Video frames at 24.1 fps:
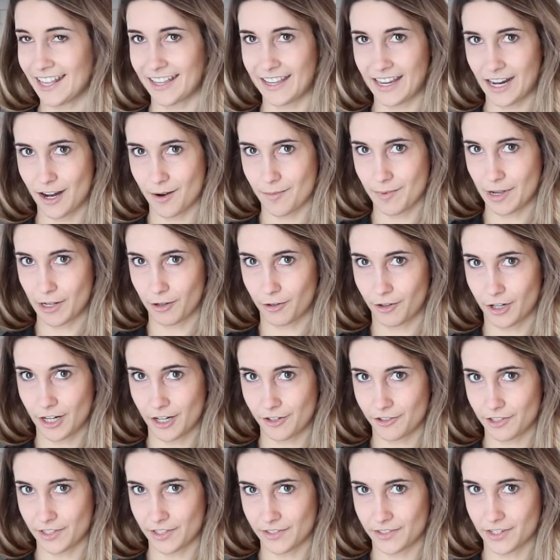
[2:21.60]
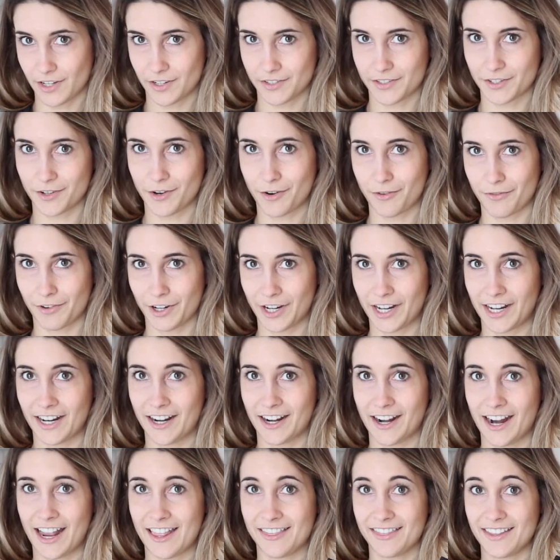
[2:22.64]
Caramel Crunch is also over
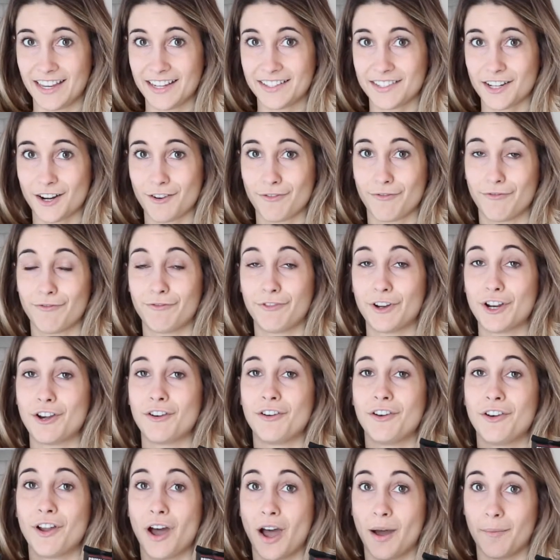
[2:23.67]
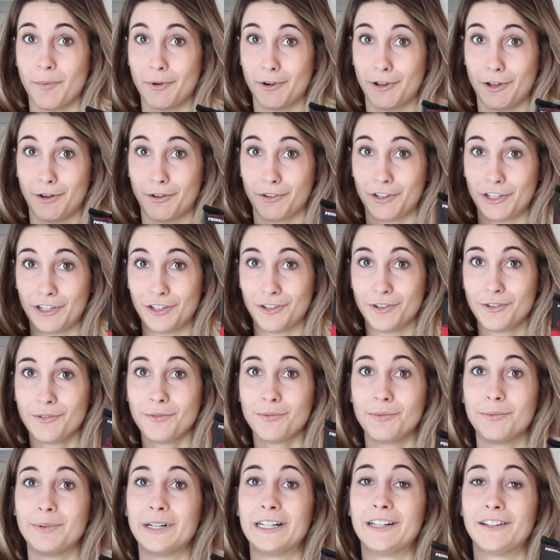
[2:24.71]
here, and these are phenomenal. You
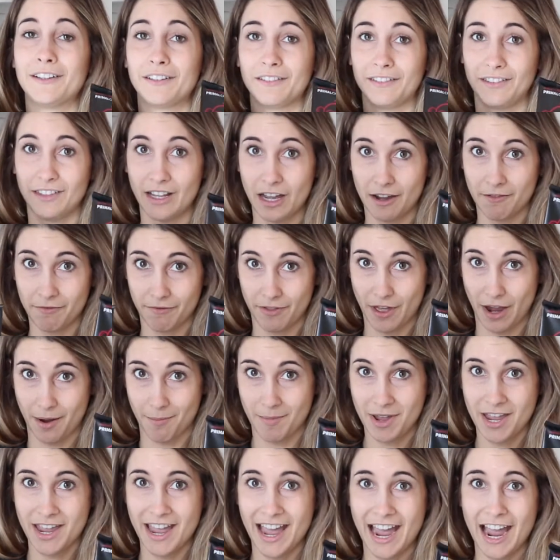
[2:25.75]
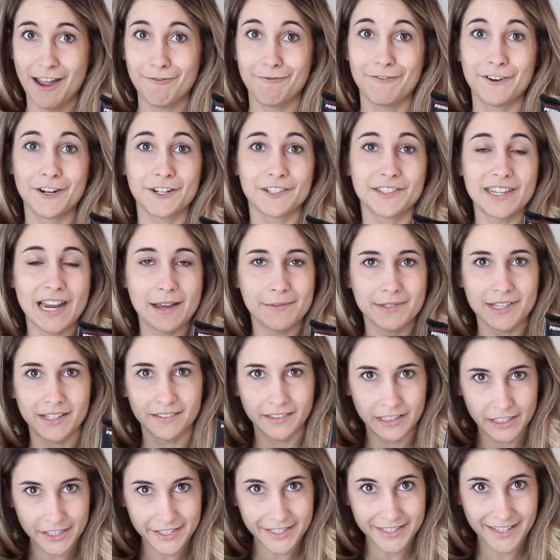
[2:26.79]
will love them. At first I was a
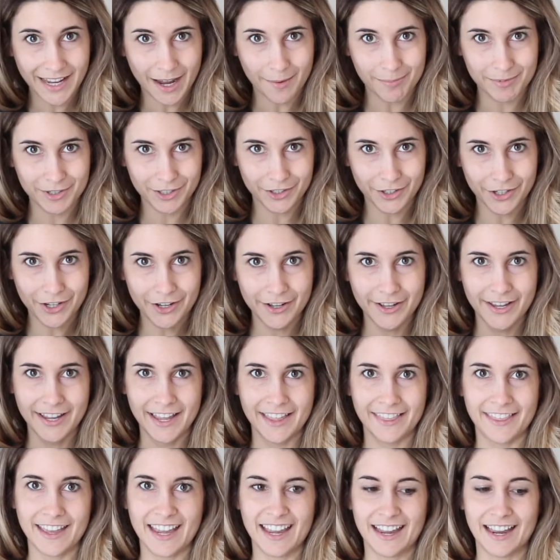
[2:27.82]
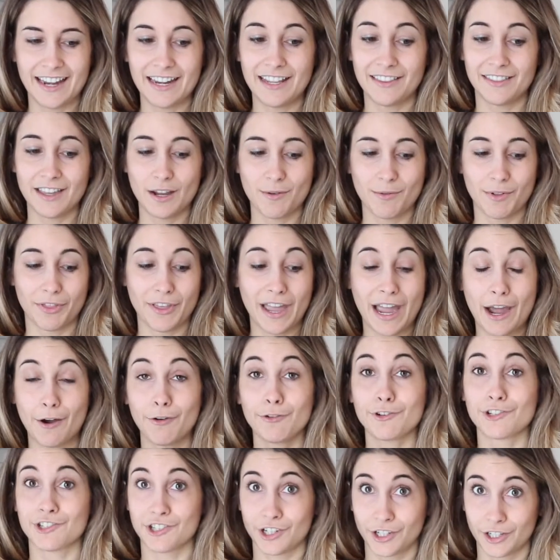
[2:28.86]
little skeptical that anything
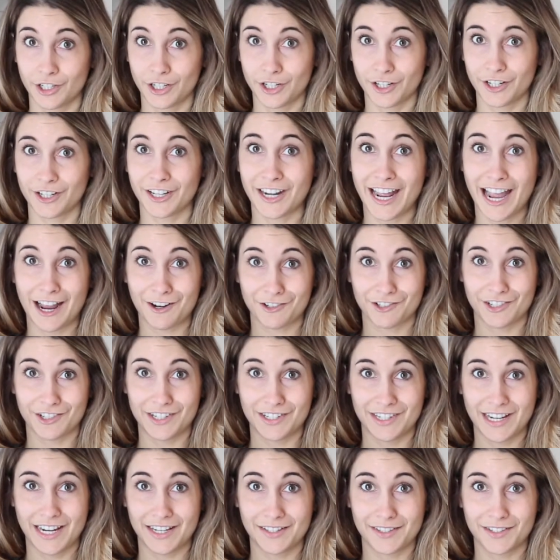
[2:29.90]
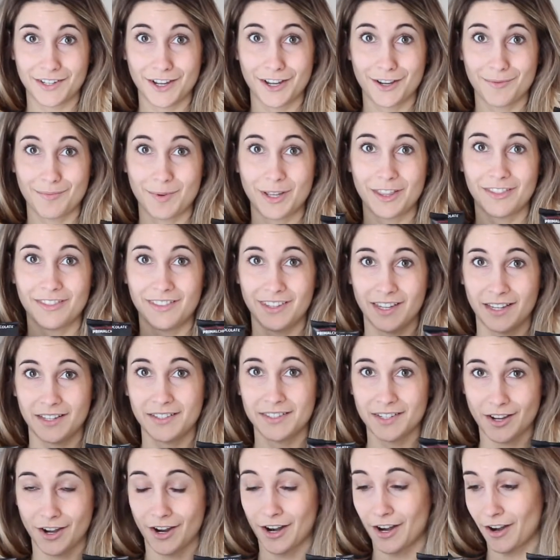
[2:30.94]
without sugar could actually taste good, but
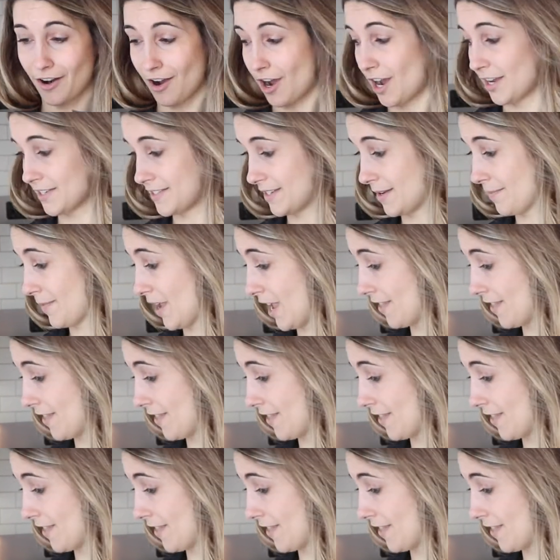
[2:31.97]
these are awesome.